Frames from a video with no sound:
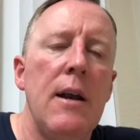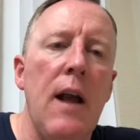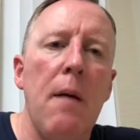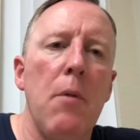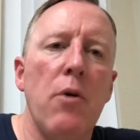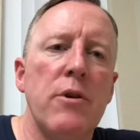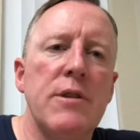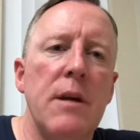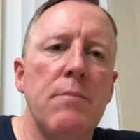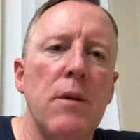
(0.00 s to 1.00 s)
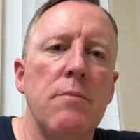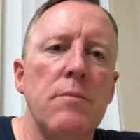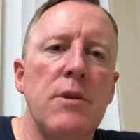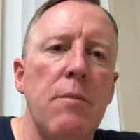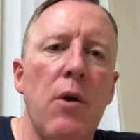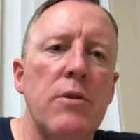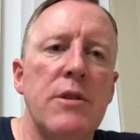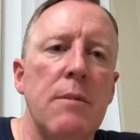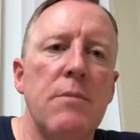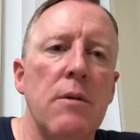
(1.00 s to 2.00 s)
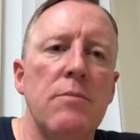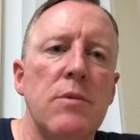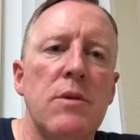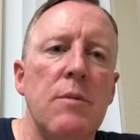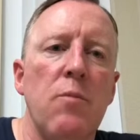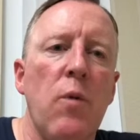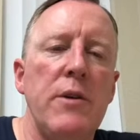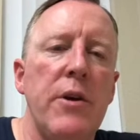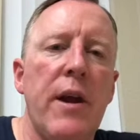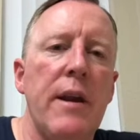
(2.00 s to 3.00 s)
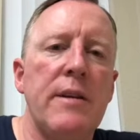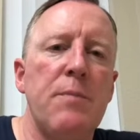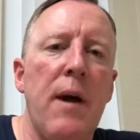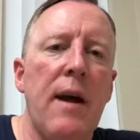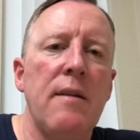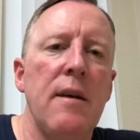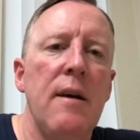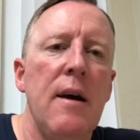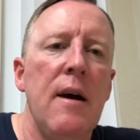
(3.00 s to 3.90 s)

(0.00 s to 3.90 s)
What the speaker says: non-motor symptoms and motor symptoms and what you can expect.